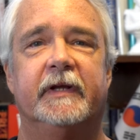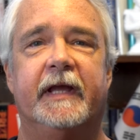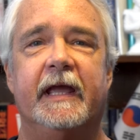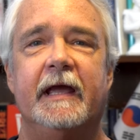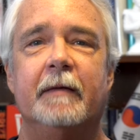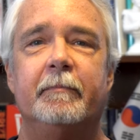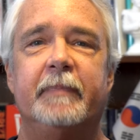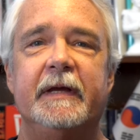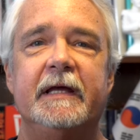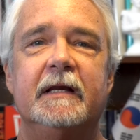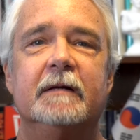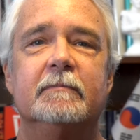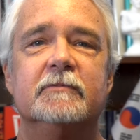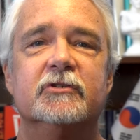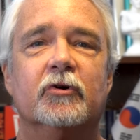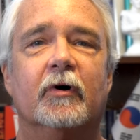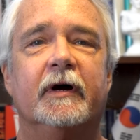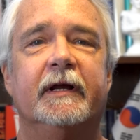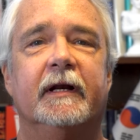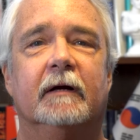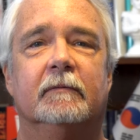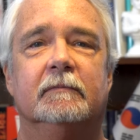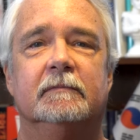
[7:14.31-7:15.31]
Can't beat him,
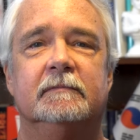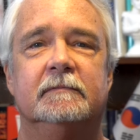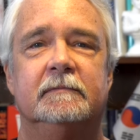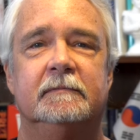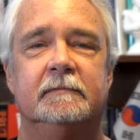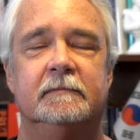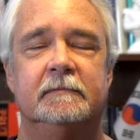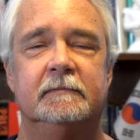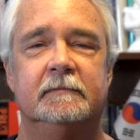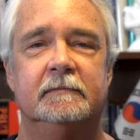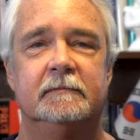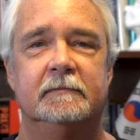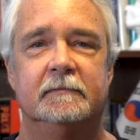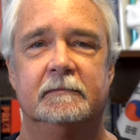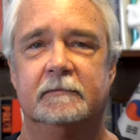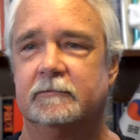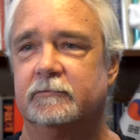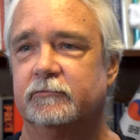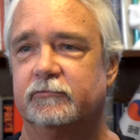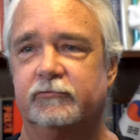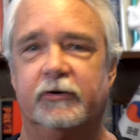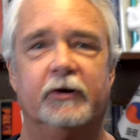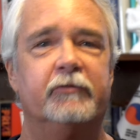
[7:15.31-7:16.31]
join him.
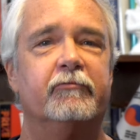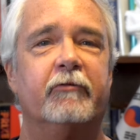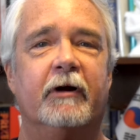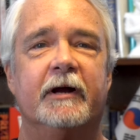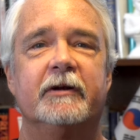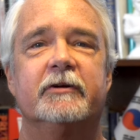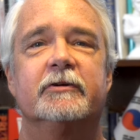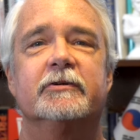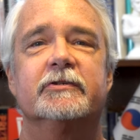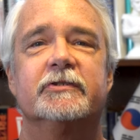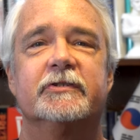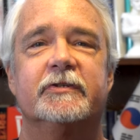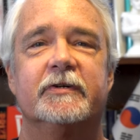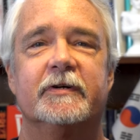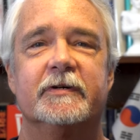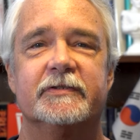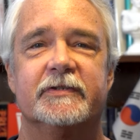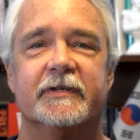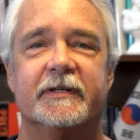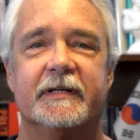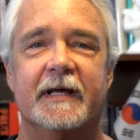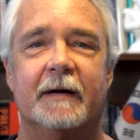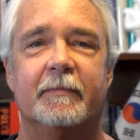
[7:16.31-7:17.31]
Re-register
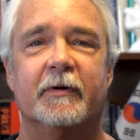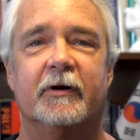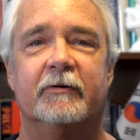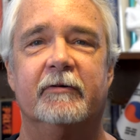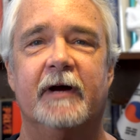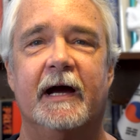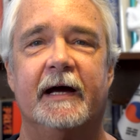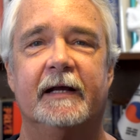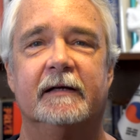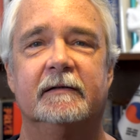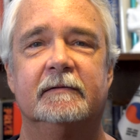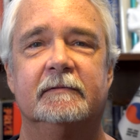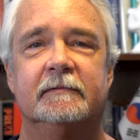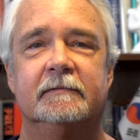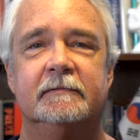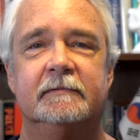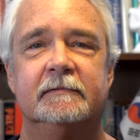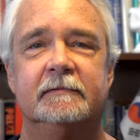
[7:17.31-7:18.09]
as a Democrat.